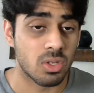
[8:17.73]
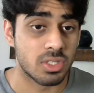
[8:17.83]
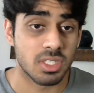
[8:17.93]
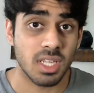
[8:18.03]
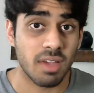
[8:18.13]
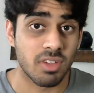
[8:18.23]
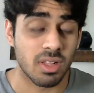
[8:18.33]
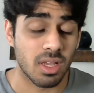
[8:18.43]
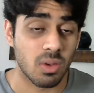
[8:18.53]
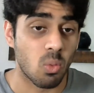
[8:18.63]
just having
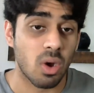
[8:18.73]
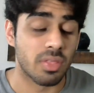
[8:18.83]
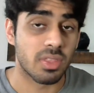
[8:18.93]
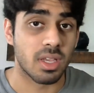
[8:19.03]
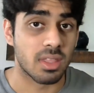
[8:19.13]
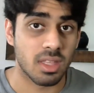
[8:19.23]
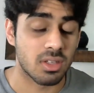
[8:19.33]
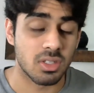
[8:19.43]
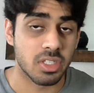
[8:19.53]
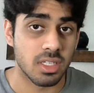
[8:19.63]
like one thing that
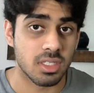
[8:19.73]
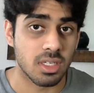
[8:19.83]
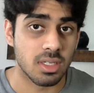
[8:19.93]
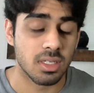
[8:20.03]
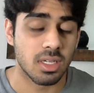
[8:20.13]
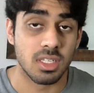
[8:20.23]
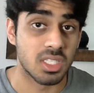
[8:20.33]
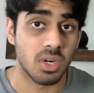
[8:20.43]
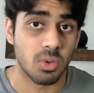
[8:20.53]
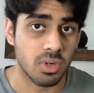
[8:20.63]
they're chasing in
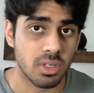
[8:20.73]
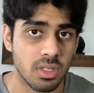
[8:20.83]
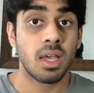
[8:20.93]
general.